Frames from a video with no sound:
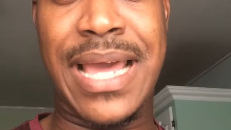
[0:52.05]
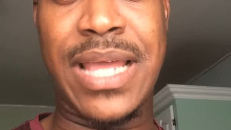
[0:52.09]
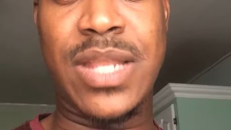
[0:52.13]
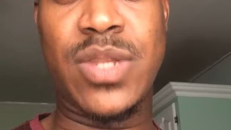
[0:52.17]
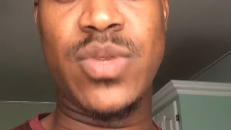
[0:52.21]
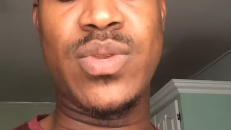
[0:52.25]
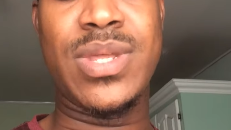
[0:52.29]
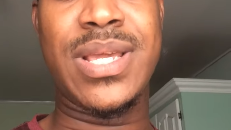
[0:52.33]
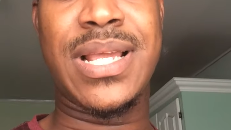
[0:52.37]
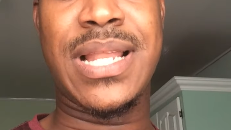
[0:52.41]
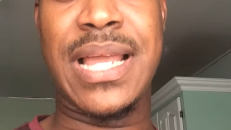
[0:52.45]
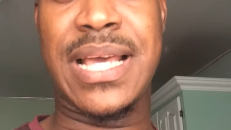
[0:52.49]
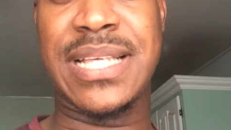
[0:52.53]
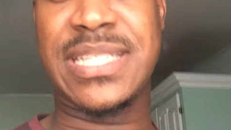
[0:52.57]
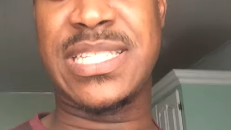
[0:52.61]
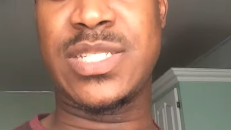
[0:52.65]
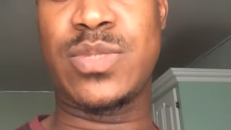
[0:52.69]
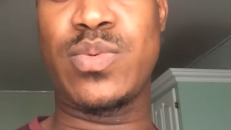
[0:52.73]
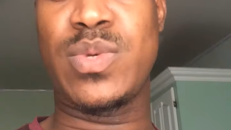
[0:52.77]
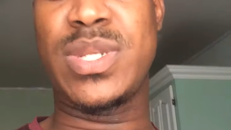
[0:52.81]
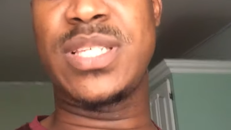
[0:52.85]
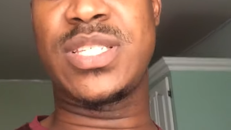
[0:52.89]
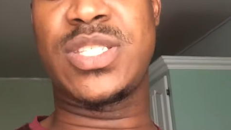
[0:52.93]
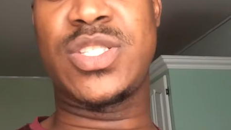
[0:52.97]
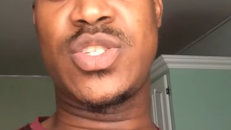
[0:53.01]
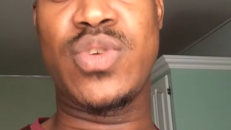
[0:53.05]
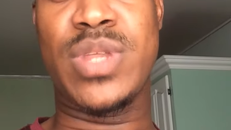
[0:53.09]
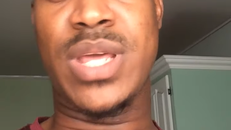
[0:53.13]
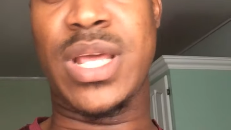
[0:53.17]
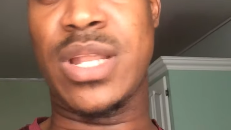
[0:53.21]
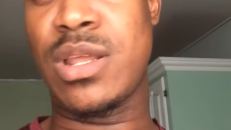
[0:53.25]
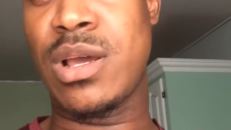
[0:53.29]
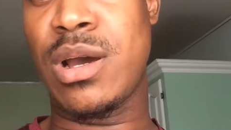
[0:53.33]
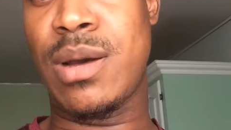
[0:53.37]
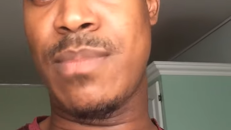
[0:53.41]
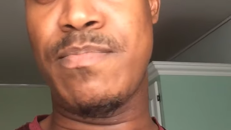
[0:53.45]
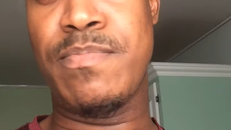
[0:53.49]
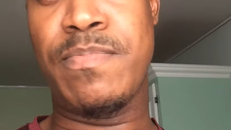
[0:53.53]
I do the classes with the
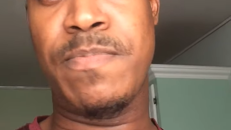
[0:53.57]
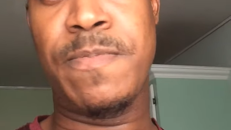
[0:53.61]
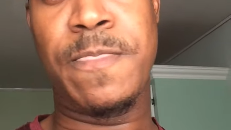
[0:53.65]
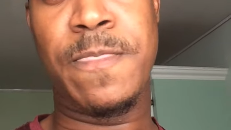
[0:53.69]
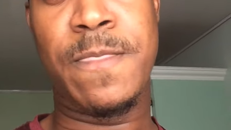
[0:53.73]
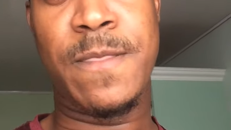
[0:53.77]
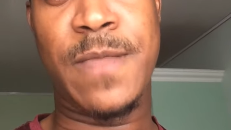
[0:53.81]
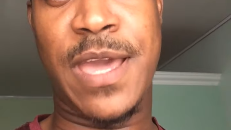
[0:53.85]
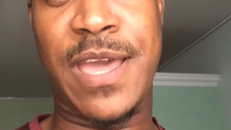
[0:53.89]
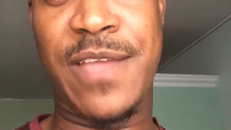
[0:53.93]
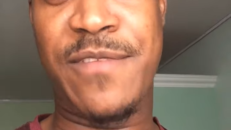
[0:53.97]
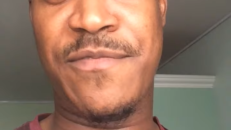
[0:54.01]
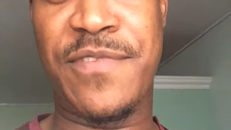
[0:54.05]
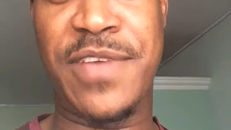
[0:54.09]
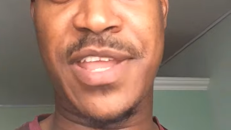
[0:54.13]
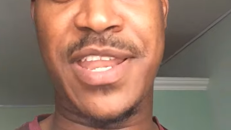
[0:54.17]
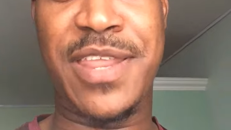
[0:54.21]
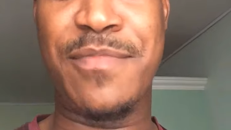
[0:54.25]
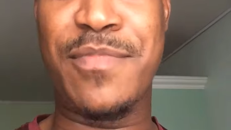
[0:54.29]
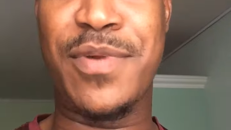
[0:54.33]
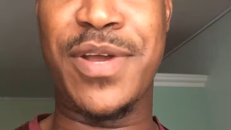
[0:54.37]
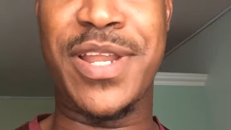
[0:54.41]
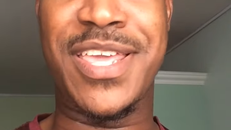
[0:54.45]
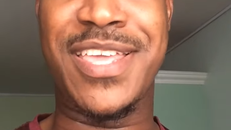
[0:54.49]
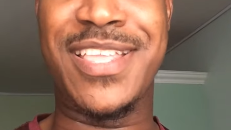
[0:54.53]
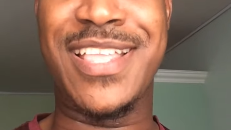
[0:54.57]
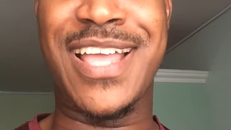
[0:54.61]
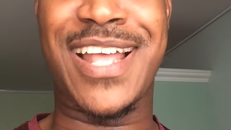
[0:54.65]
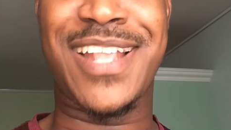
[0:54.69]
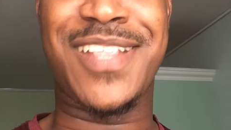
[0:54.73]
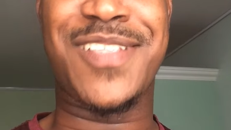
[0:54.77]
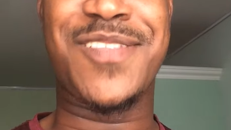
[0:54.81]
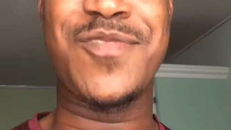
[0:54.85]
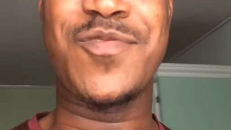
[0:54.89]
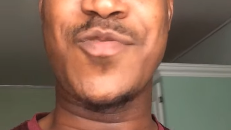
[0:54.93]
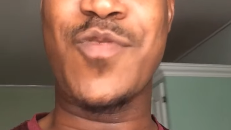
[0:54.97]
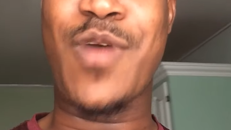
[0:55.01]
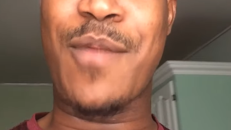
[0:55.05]
Student Hub, right? For anybody
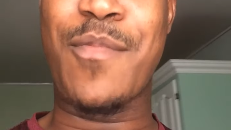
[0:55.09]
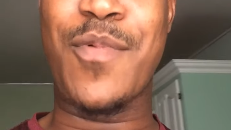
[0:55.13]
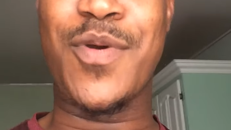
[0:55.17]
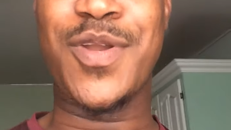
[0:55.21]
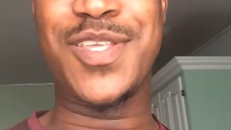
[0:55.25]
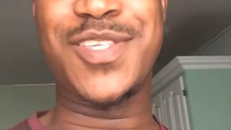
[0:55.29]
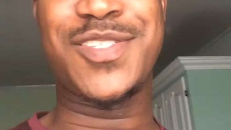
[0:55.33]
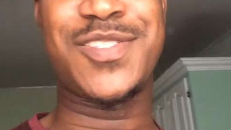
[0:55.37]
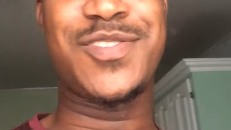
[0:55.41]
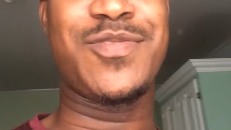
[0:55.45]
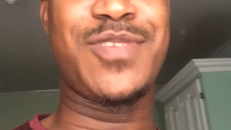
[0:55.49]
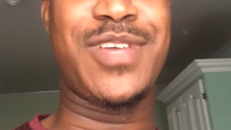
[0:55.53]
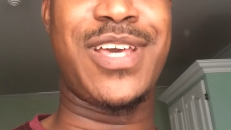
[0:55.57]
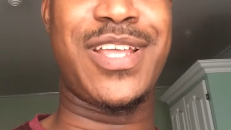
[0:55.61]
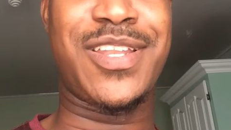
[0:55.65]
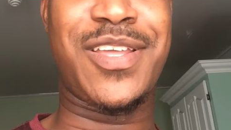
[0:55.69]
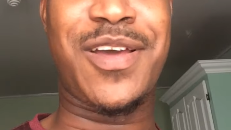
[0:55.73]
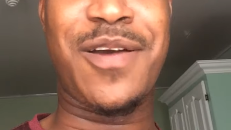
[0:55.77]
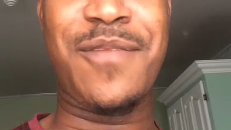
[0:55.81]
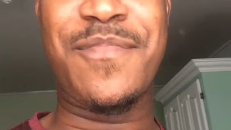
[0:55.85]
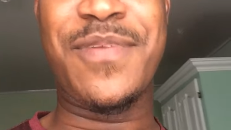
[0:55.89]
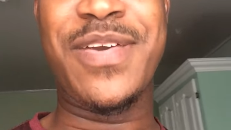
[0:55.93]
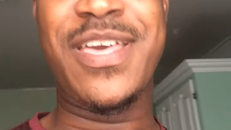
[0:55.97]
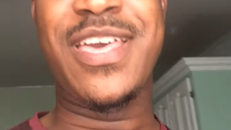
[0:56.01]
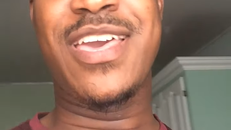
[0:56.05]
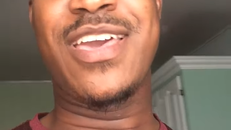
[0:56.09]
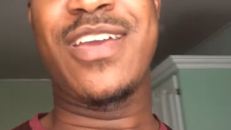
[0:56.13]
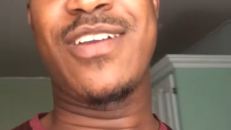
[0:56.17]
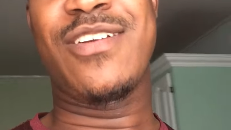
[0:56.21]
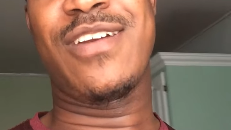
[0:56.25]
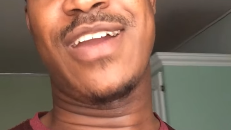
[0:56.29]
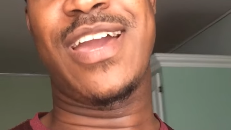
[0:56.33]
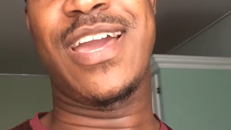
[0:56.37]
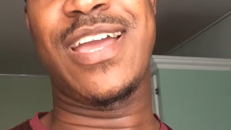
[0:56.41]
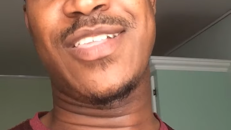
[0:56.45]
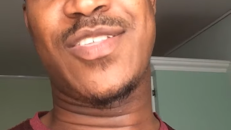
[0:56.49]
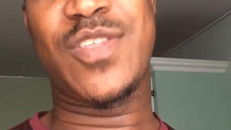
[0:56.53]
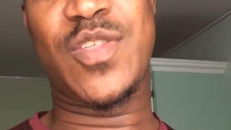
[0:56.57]
that know about the Student Hub,
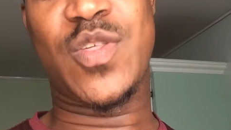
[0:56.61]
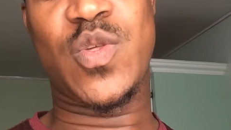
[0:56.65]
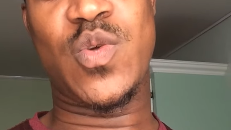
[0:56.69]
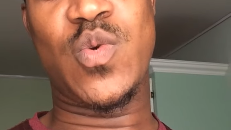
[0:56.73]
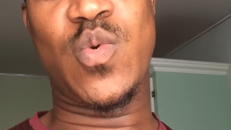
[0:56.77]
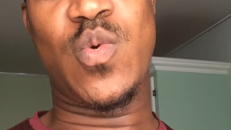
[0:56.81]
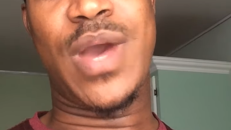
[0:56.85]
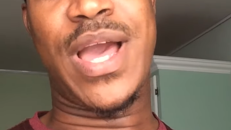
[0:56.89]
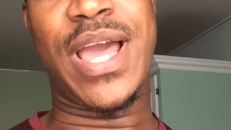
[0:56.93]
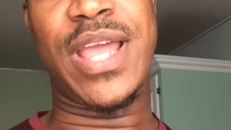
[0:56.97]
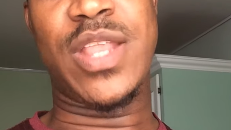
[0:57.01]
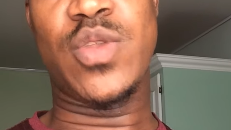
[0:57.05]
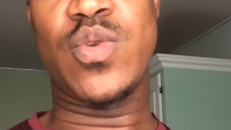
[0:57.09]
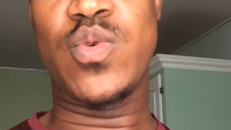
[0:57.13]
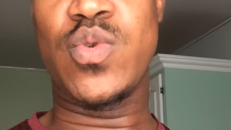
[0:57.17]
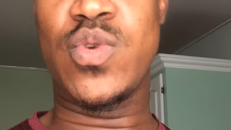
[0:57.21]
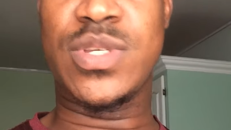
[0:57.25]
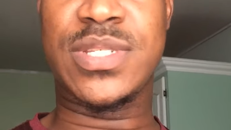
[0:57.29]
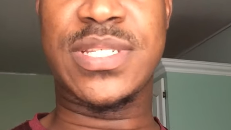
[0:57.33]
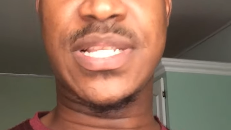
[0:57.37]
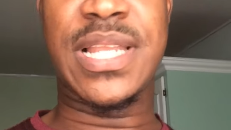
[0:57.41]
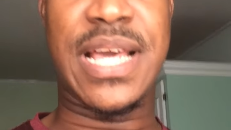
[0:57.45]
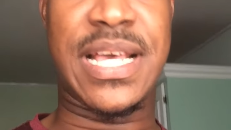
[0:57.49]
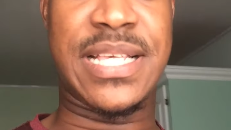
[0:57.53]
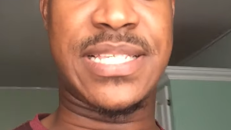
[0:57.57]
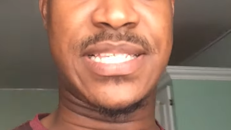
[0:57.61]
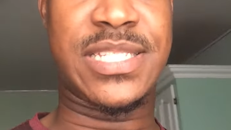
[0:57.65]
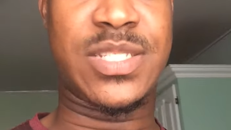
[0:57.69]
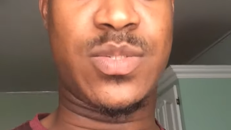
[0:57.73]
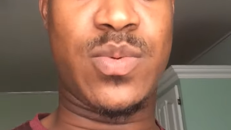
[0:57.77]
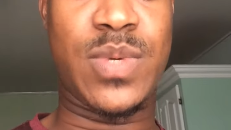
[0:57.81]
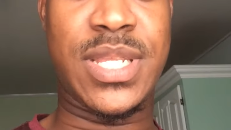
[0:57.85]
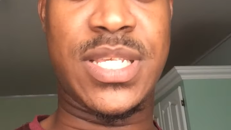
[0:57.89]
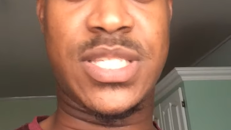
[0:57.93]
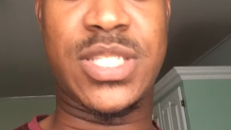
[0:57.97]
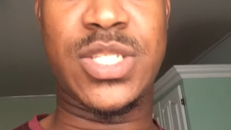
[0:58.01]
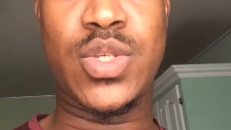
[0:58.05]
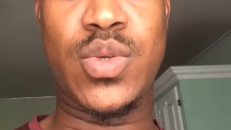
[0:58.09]
right? So I do those classes
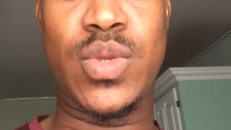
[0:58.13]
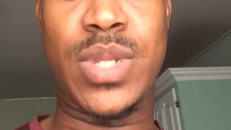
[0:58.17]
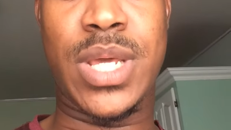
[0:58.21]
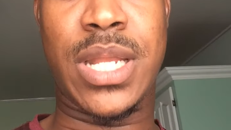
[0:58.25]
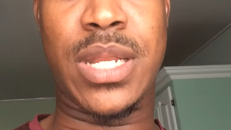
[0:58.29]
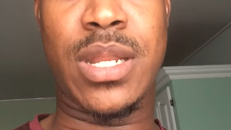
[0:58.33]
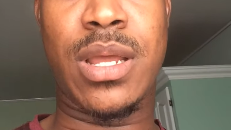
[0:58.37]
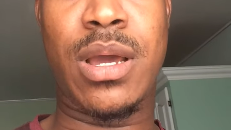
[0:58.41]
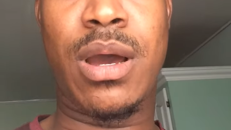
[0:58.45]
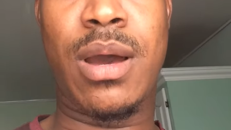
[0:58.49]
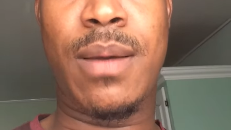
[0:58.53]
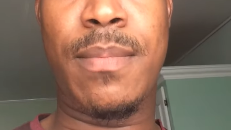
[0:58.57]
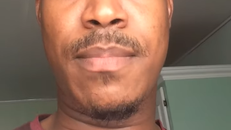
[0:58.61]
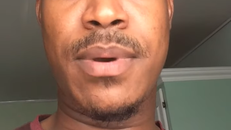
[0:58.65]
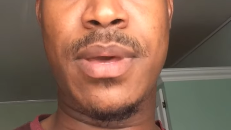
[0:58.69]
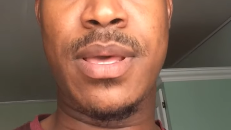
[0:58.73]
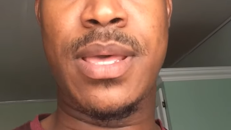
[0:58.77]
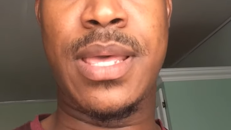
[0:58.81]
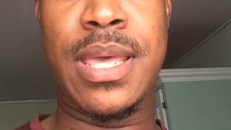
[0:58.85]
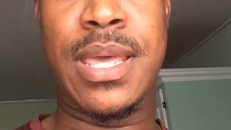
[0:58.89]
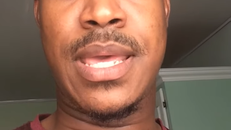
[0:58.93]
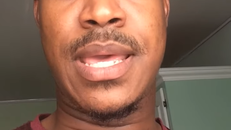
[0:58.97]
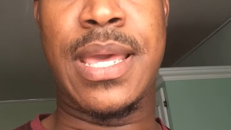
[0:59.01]
with the Student Hub.